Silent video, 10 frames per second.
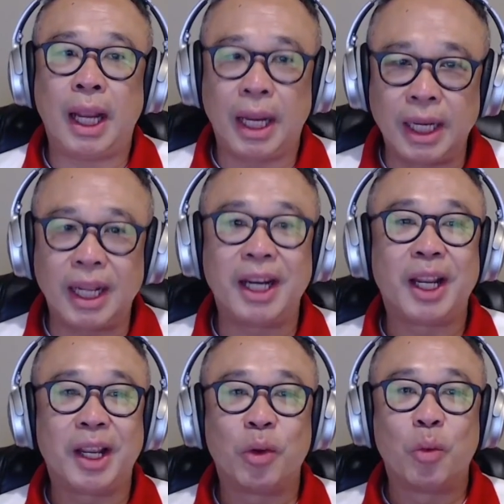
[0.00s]
And then
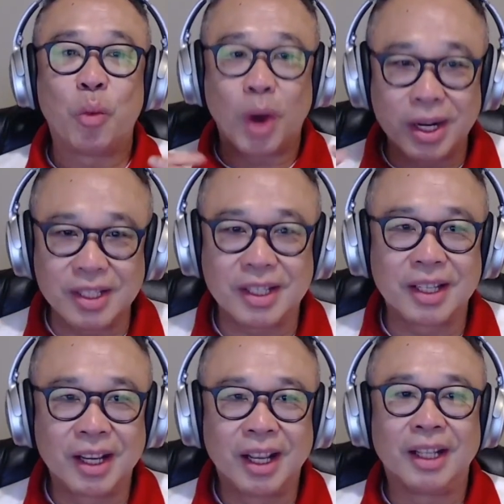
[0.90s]
once
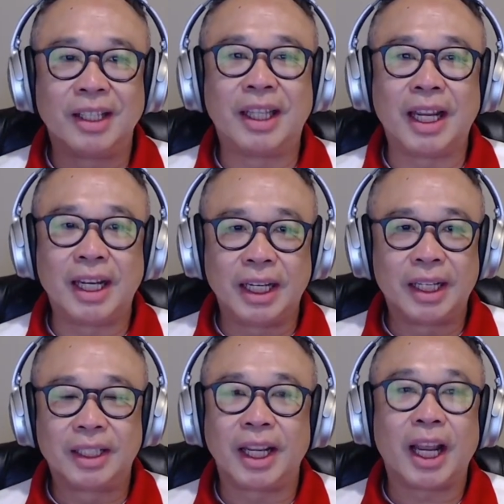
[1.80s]
they
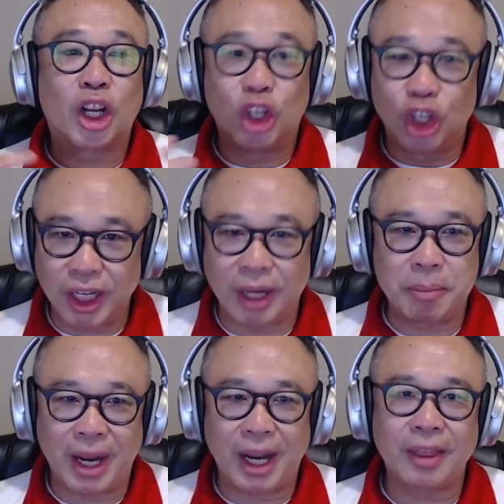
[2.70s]
are good
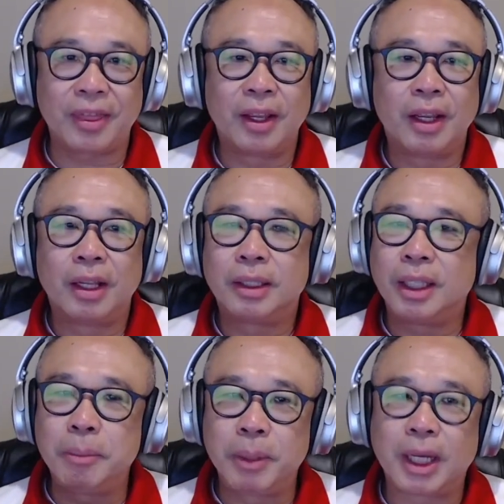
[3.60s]
at math,
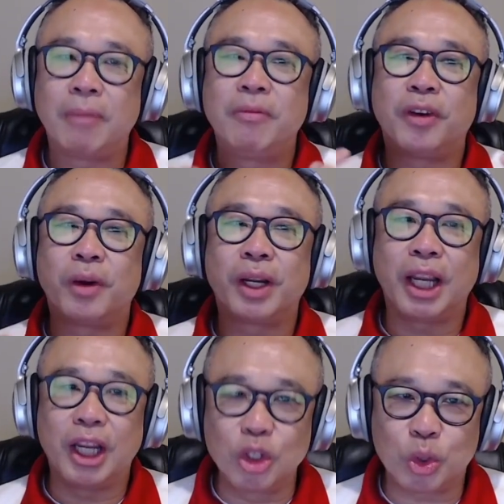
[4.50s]
they become very
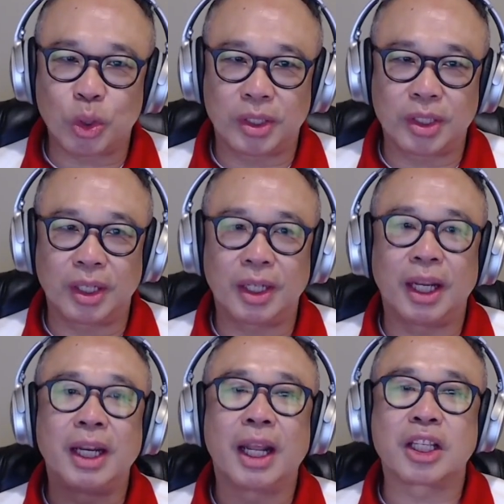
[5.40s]
interested
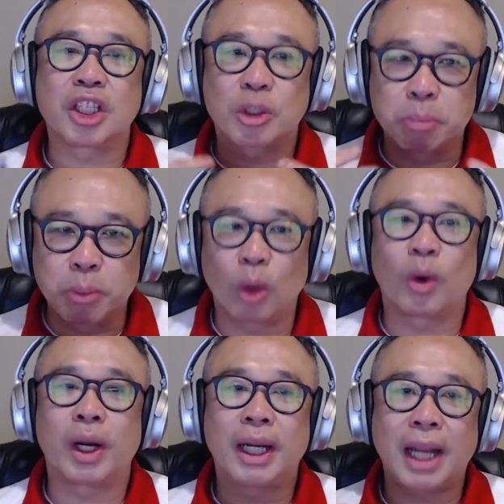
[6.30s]
in
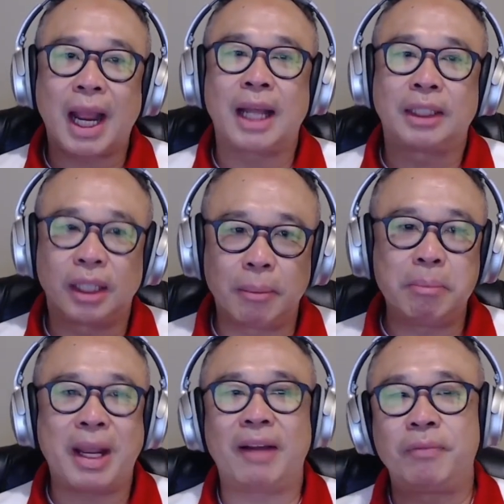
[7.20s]
exploring other
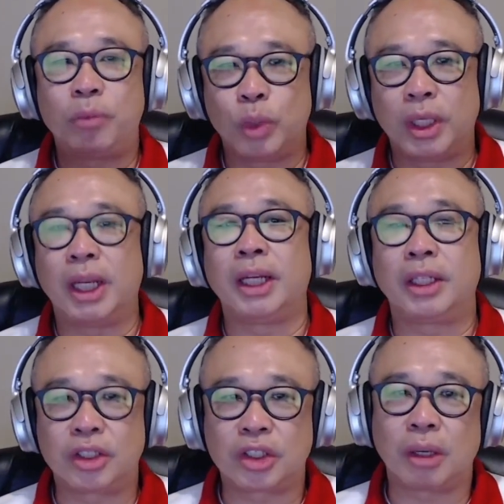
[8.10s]
math
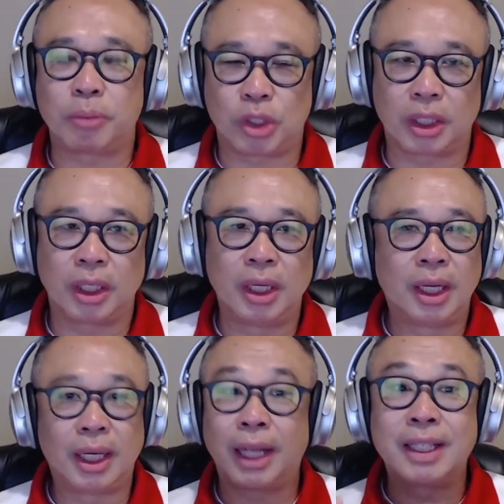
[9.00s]
related subjects
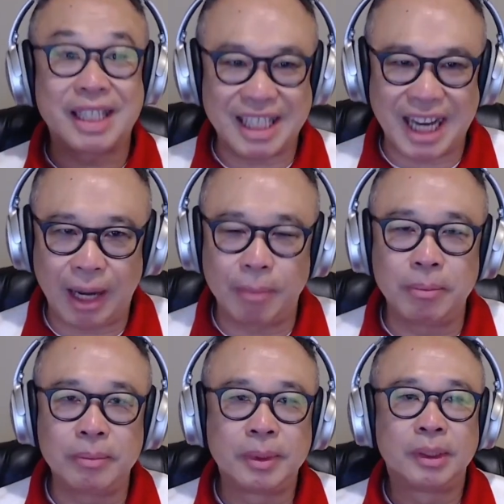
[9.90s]
like STEM,